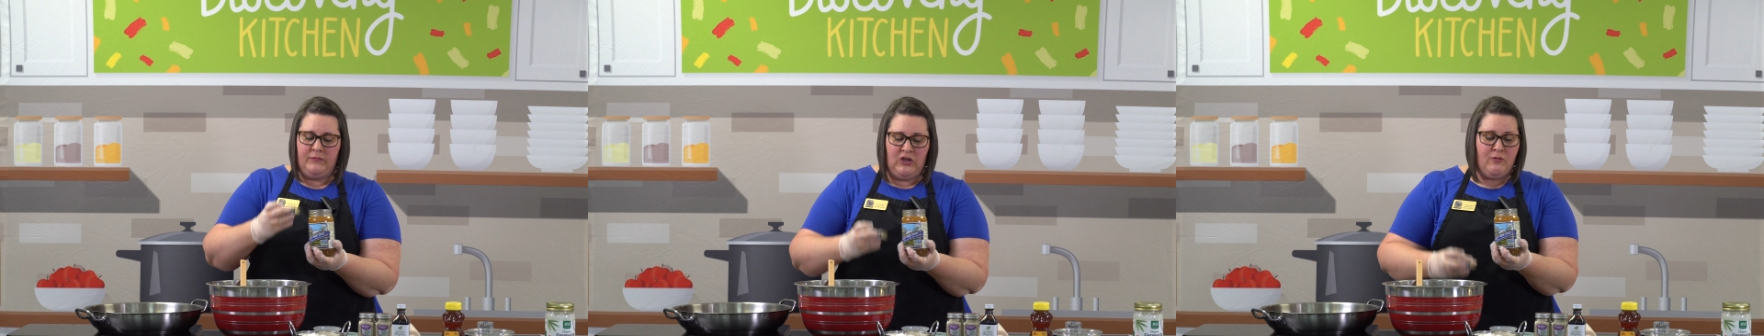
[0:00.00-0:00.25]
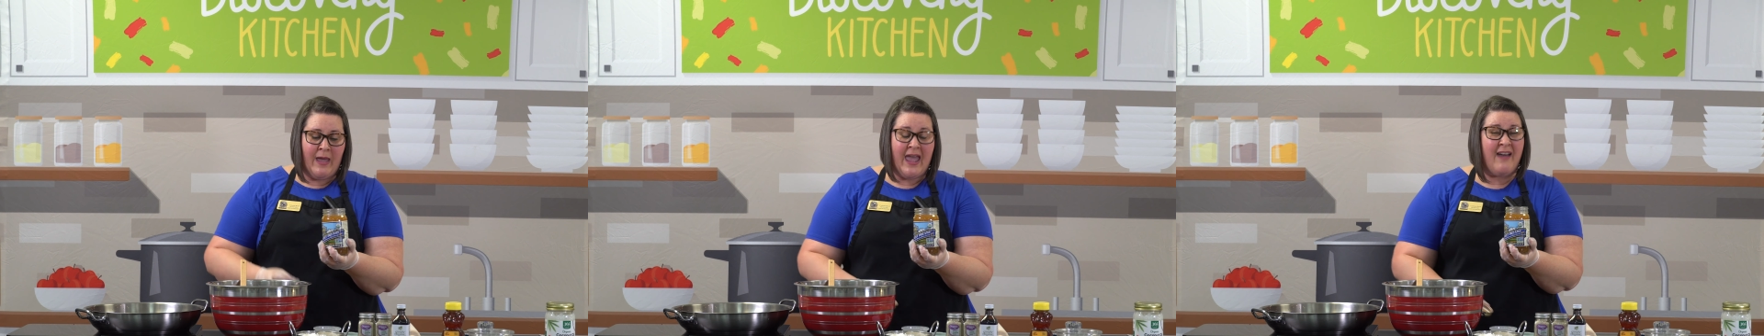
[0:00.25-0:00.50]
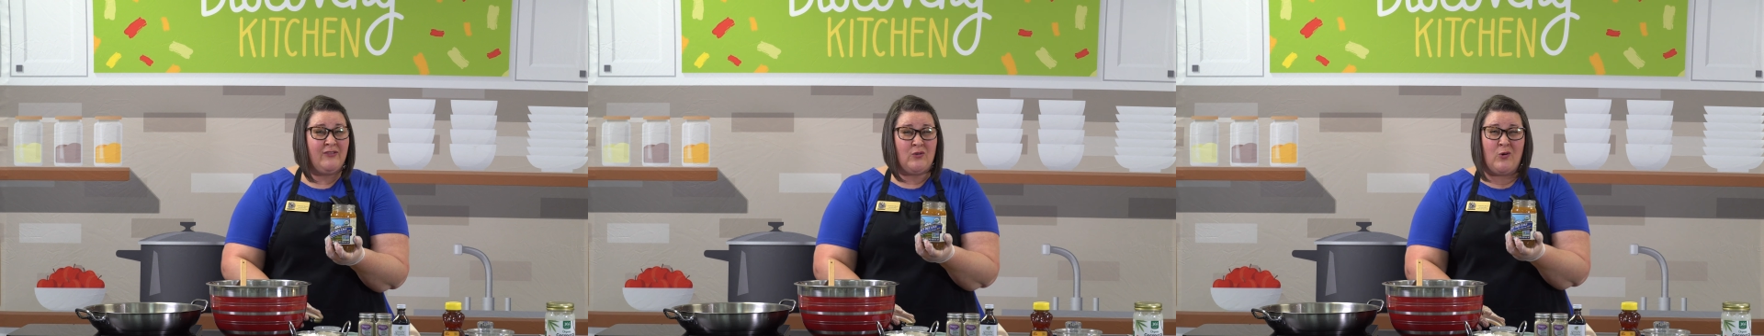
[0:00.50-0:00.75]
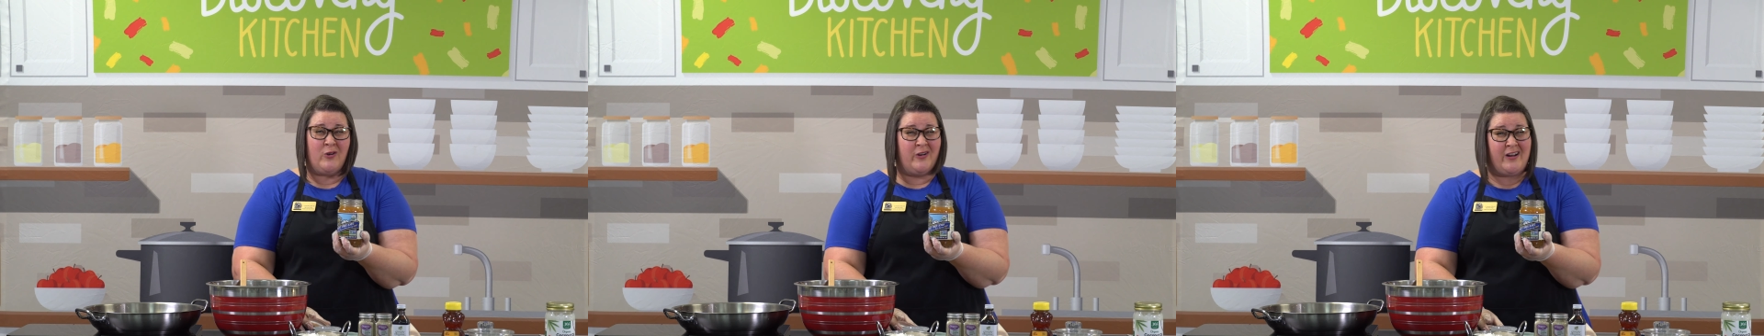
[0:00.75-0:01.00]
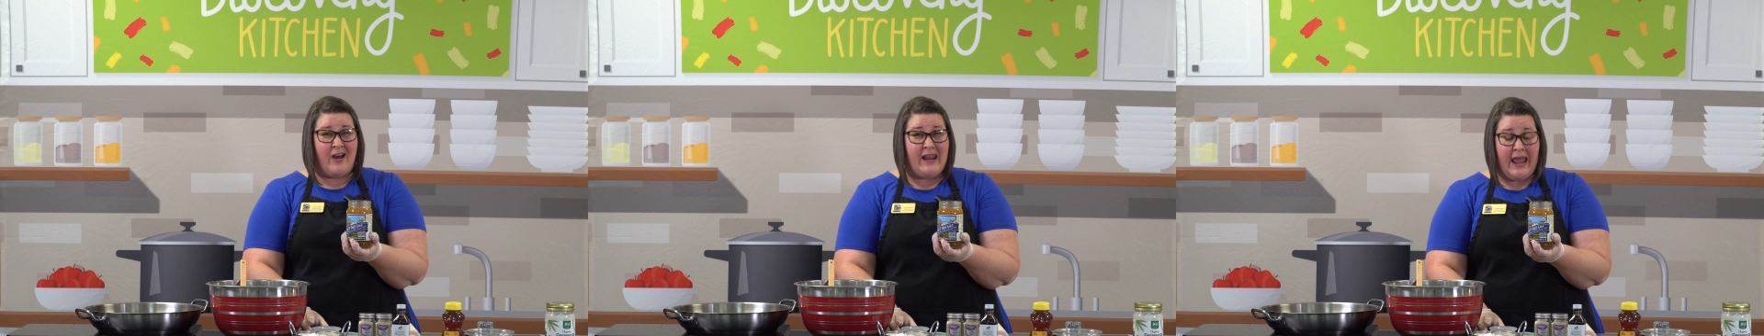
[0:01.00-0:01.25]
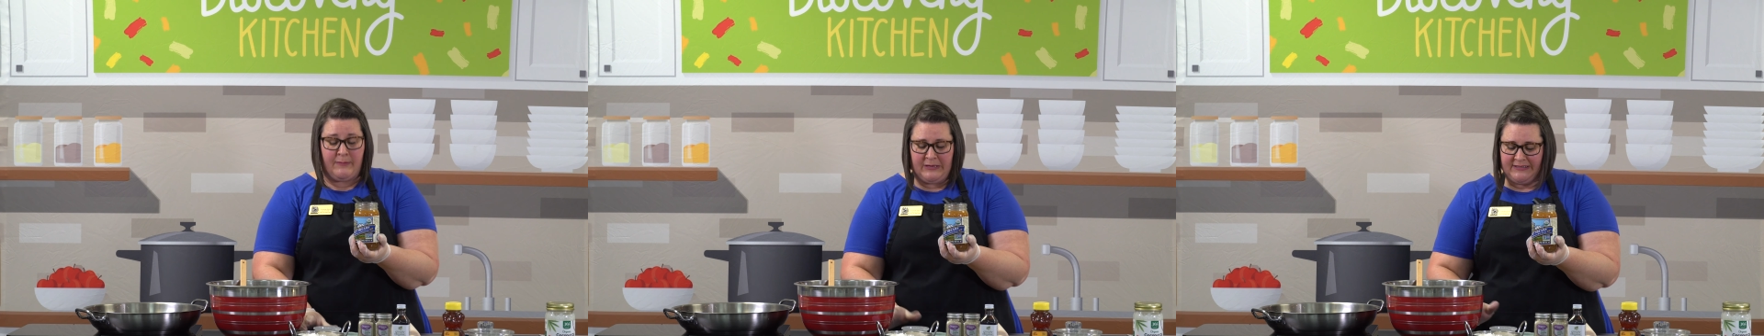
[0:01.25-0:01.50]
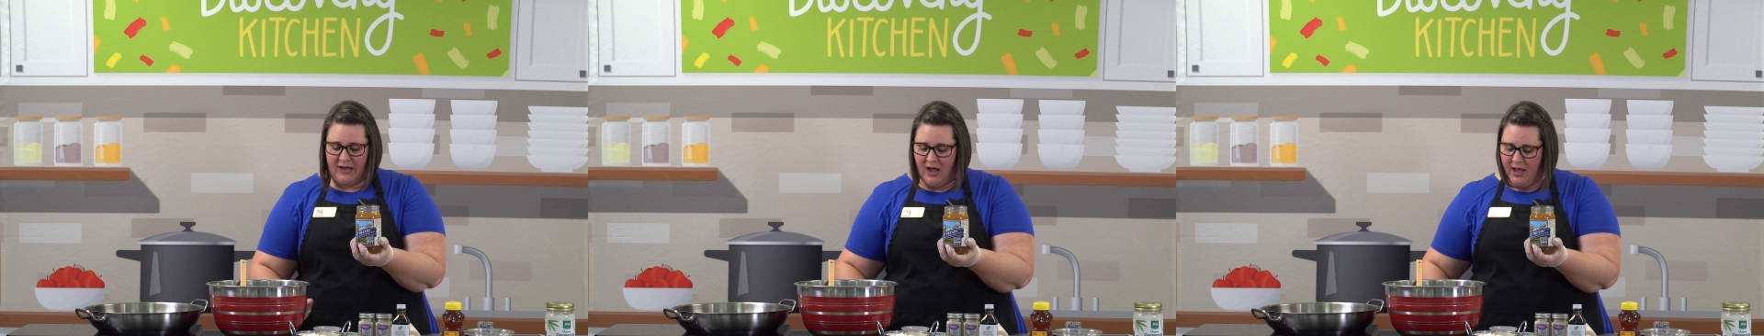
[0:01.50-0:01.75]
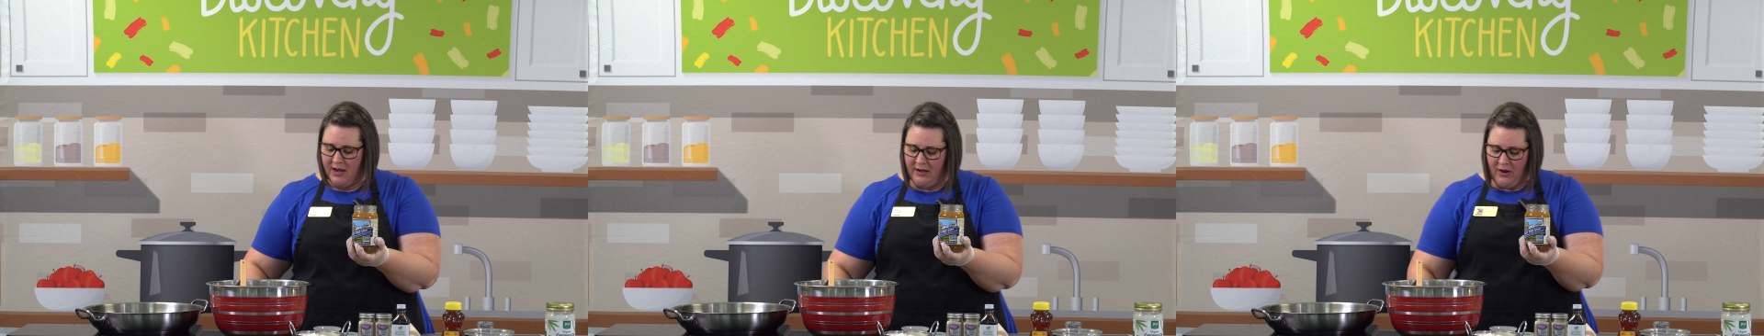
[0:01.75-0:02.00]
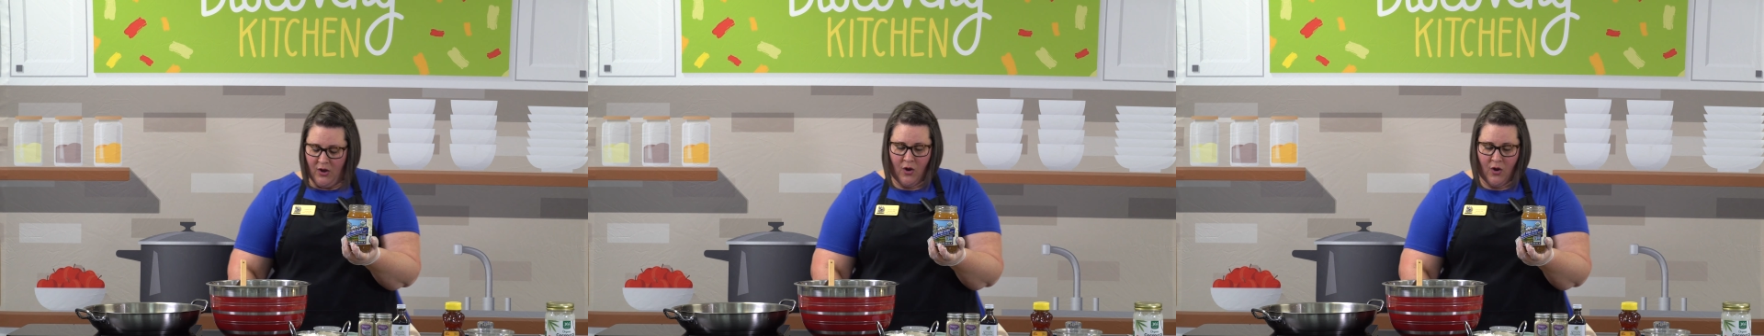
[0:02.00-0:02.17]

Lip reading: You may have to order it on Amazon,